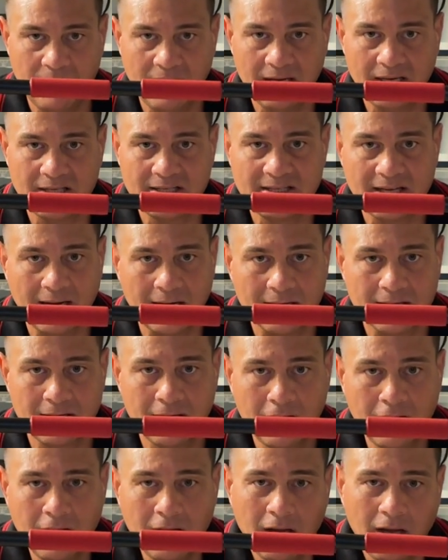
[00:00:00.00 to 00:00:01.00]
exact,
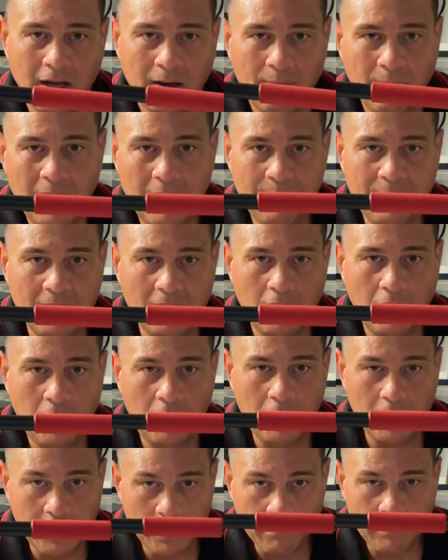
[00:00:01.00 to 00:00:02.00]
maybe a
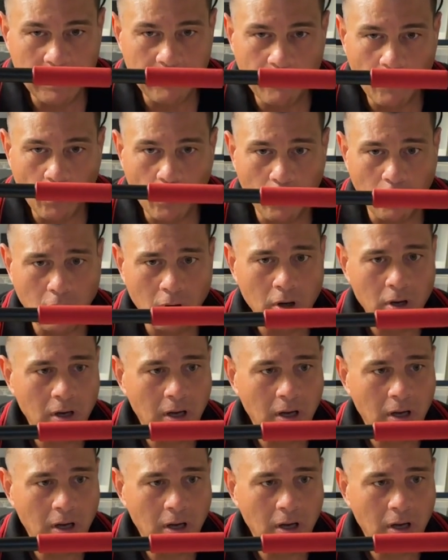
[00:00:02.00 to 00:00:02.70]
little bit more.